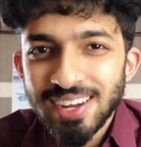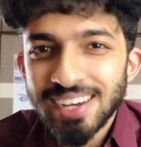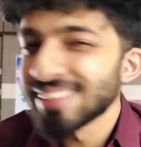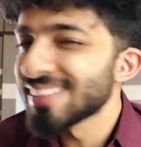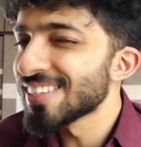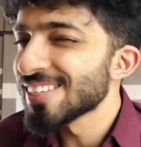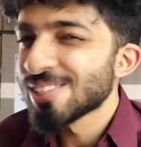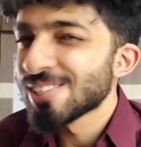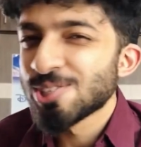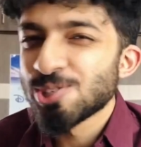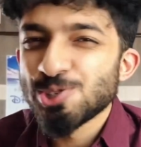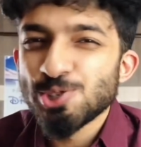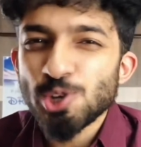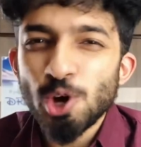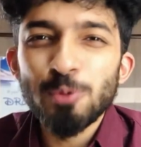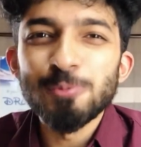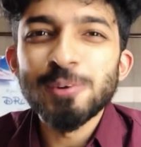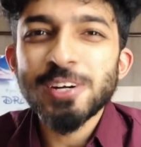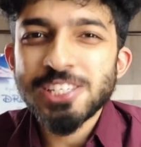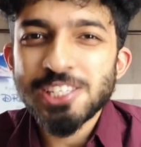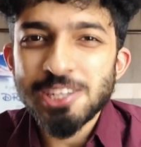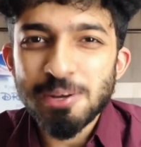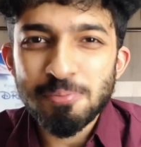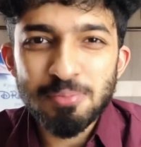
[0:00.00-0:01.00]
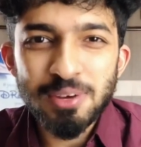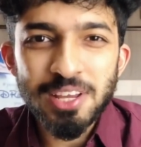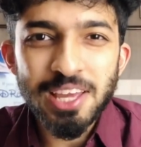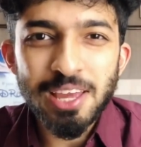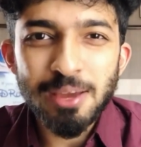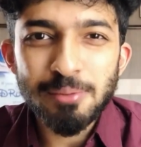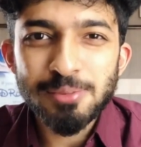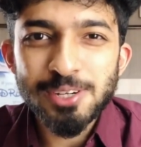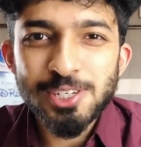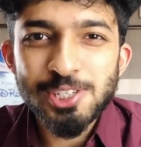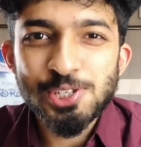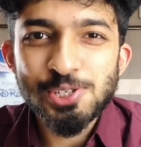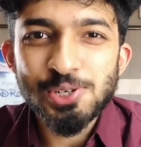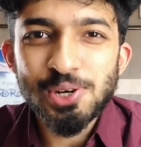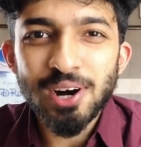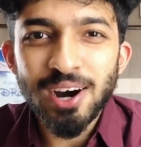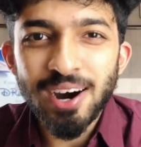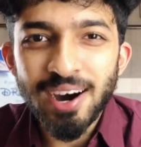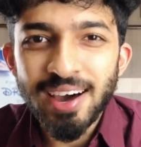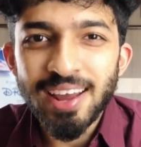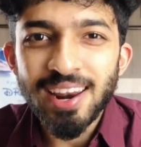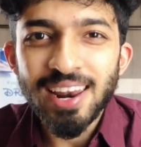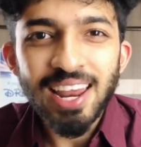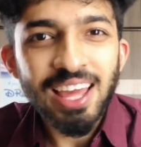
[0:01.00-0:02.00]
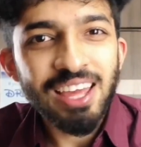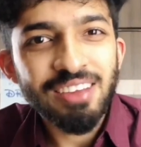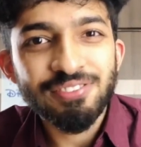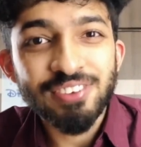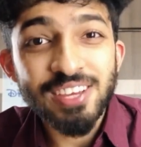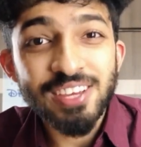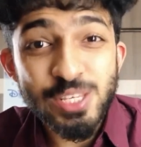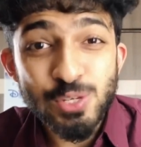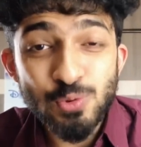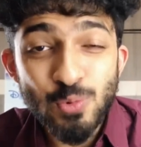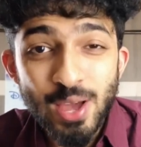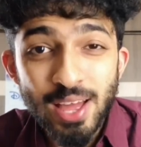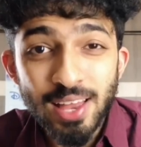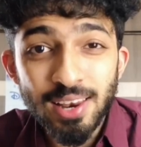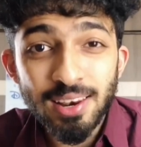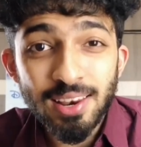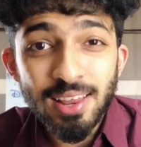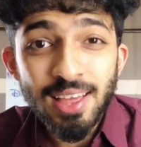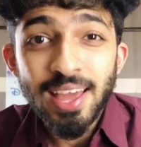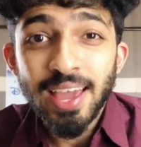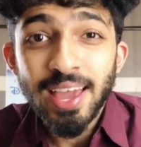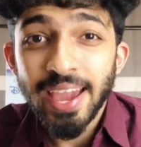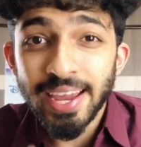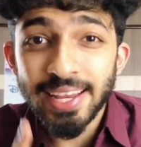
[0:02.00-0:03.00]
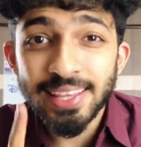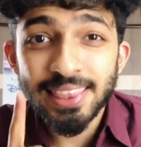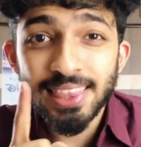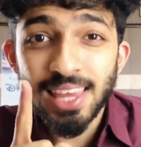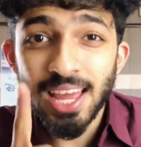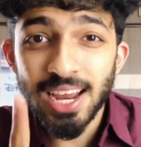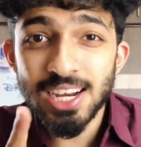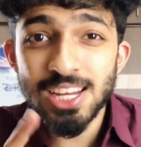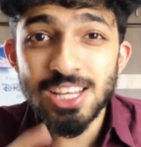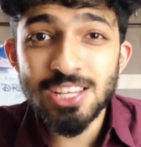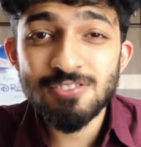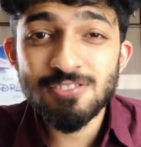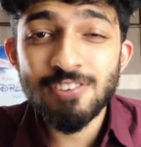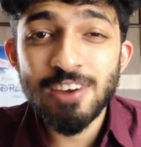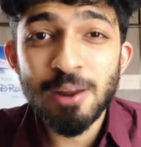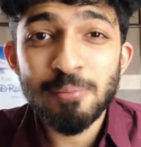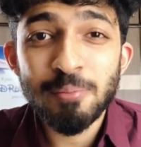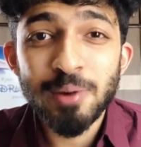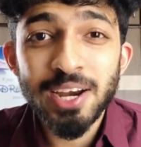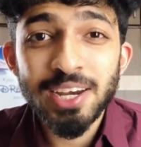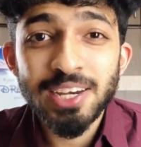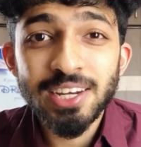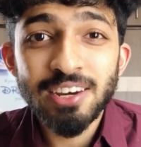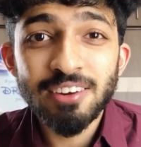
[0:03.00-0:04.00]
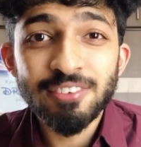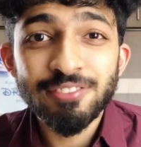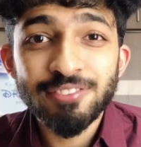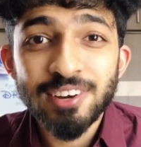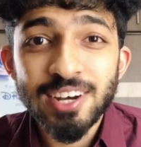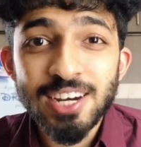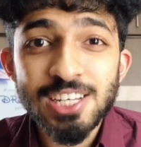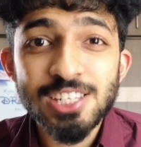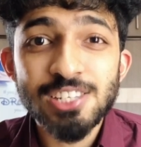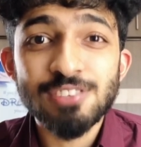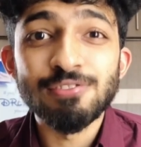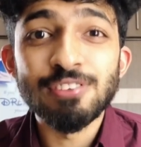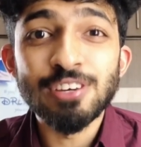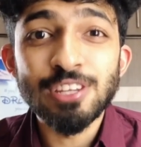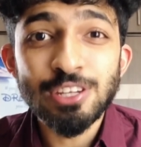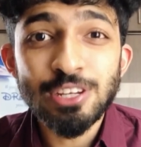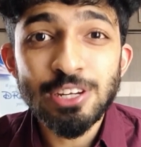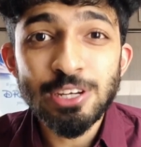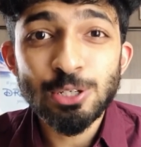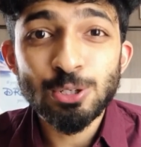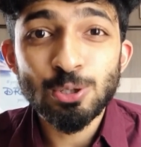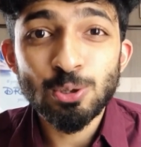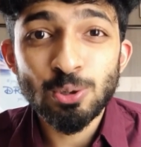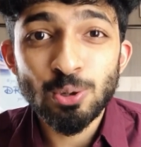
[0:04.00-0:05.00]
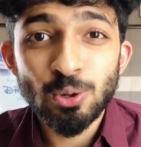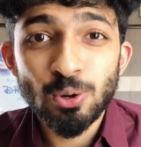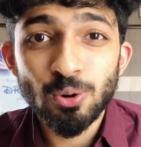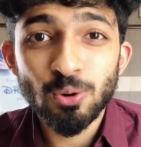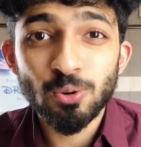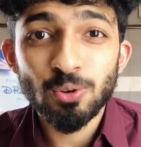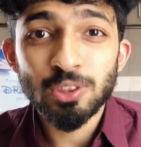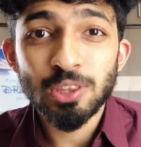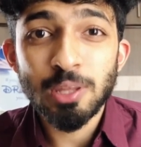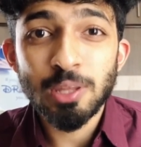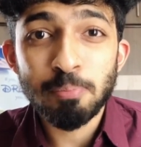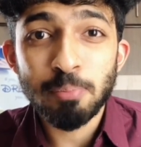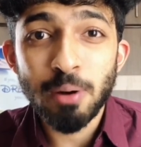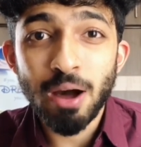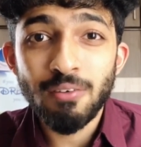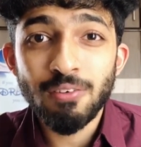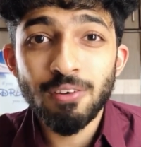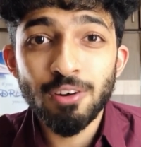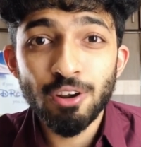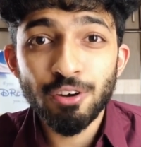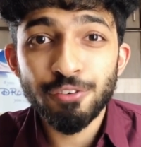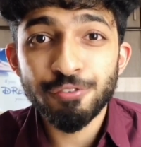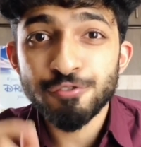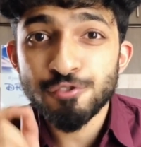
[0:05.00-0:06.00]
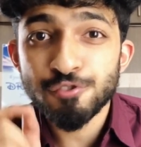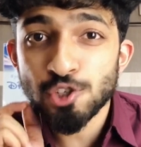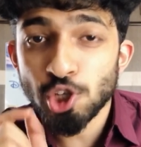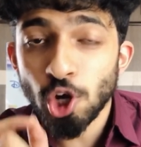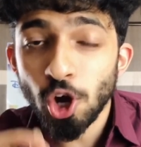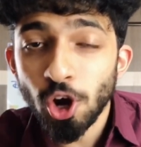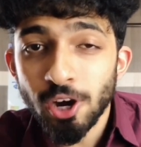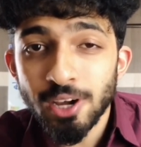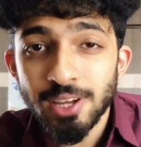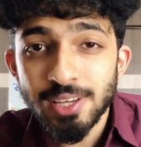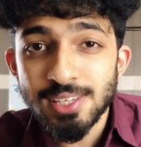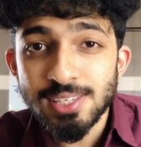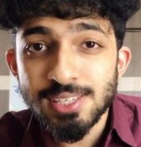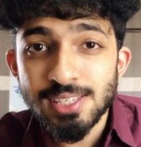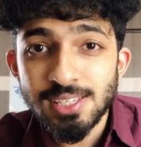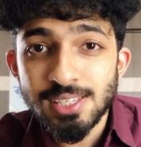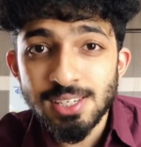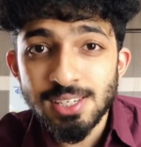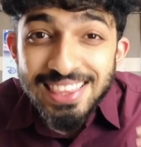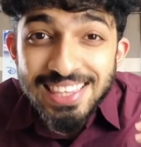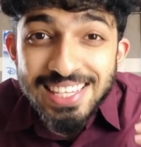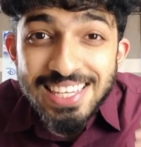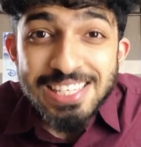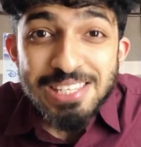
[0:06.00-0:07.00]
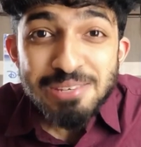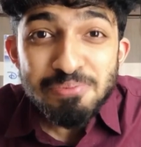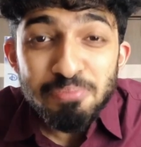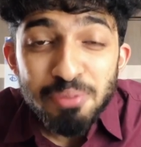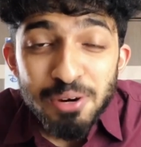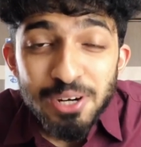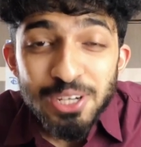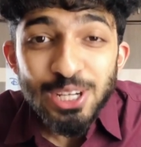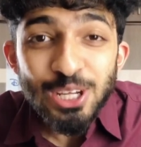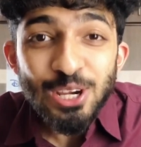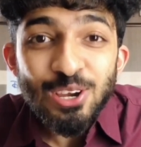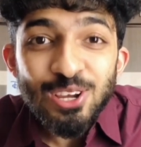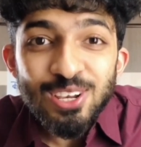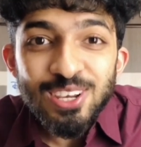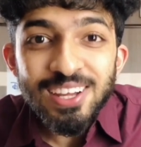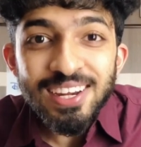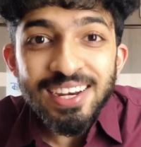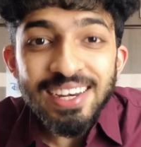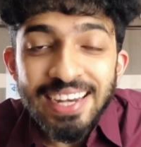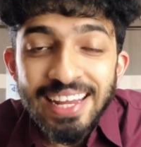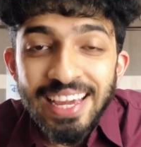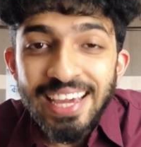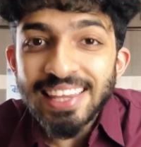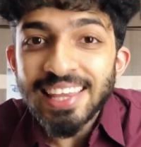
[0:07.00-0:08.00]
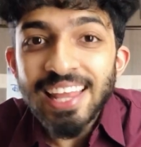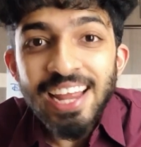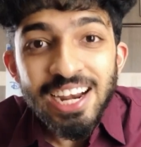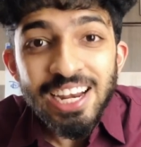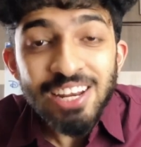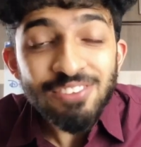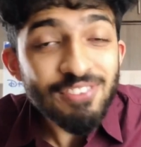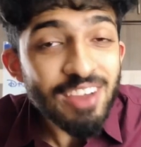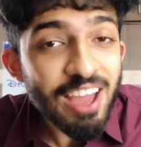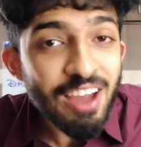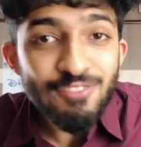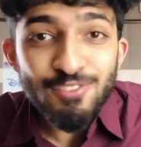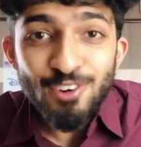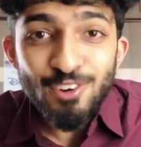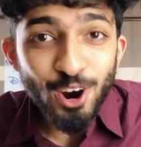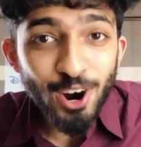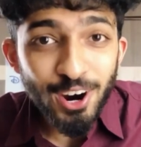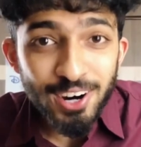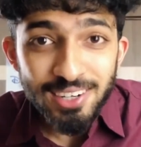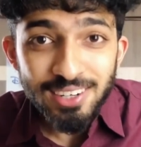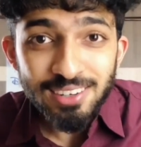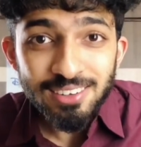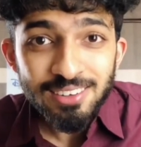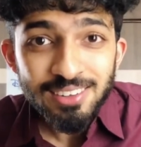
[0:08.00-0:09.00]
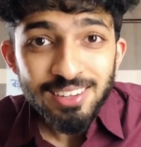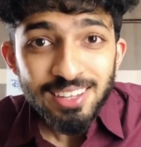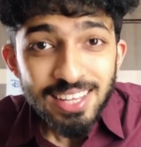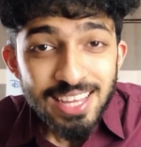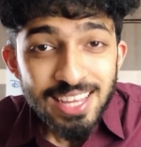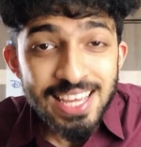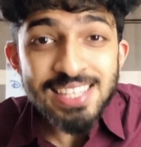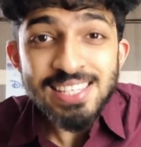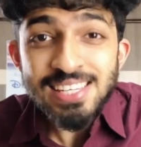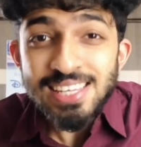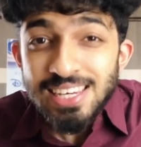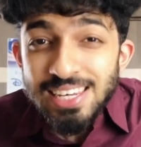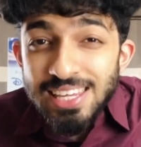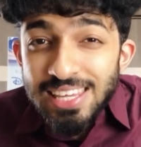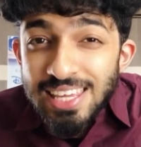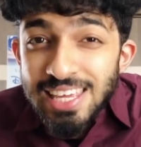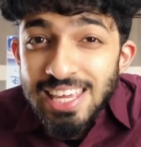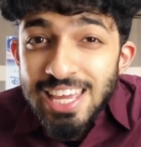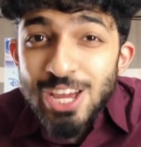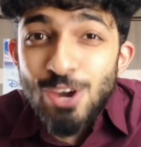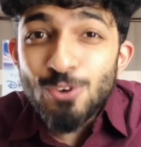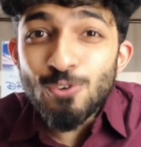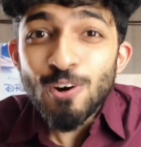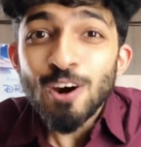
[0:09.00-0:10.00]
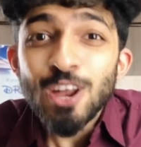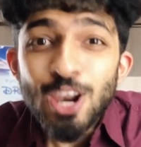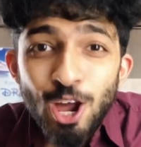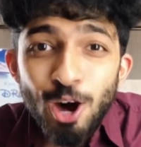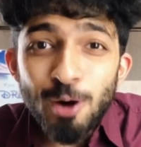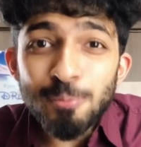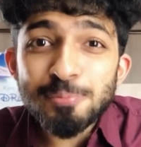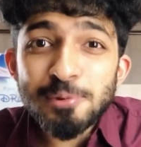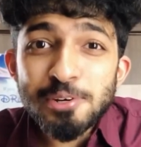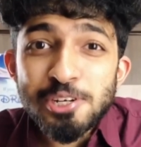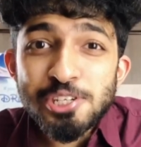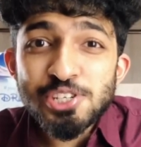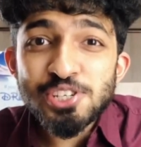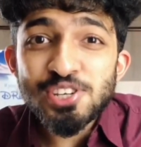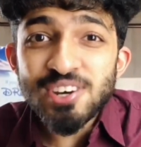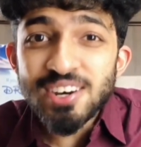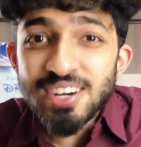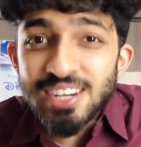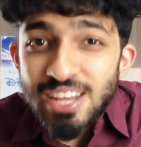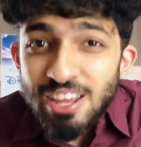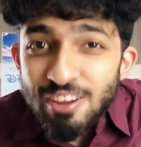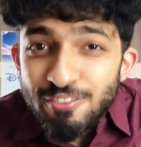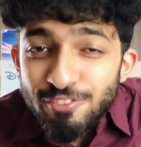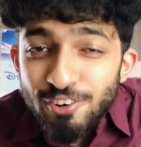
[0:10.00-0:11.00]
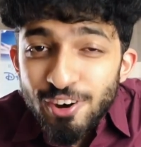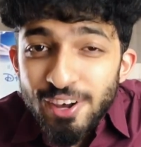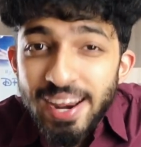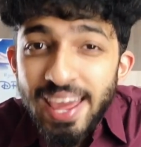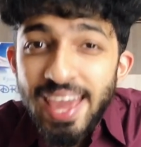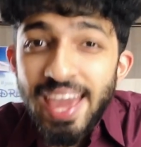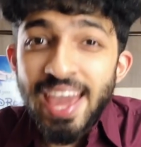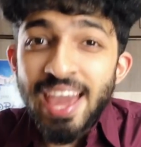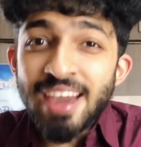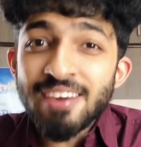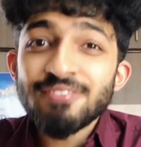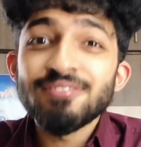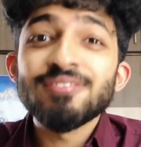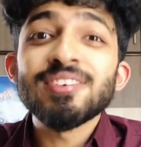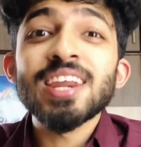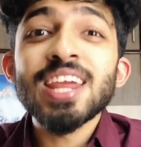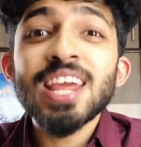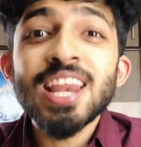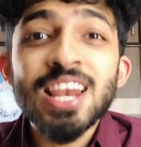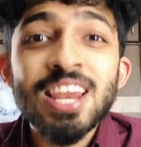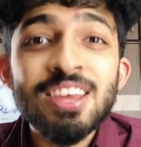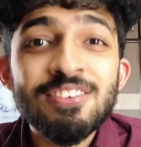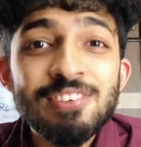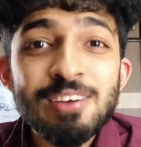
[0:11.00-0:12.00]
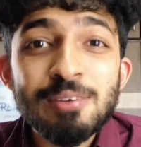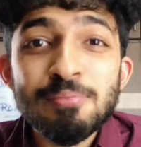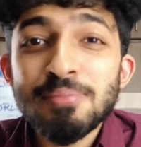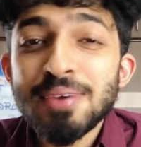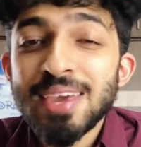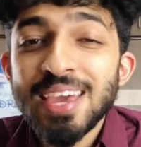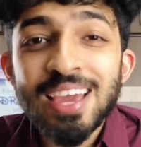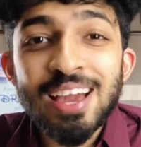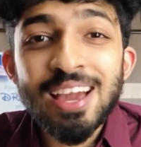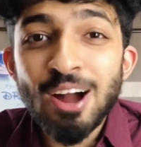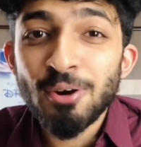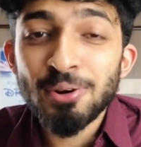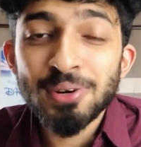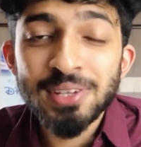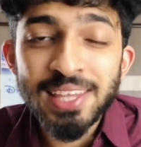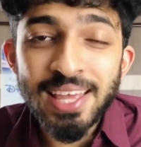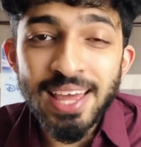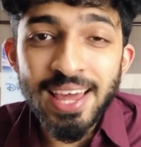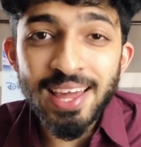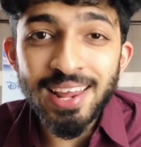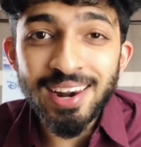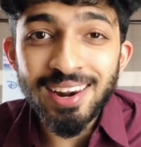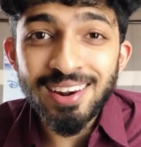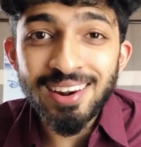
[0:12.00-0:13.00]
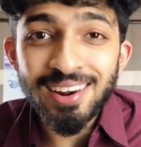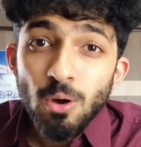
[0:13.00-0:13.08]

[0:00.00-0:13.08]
It is so much applicable to our life as well. And that is where, my dear friends, we need to know the power of choice. This particular day that we have got is an equal opportunity for every living being out there.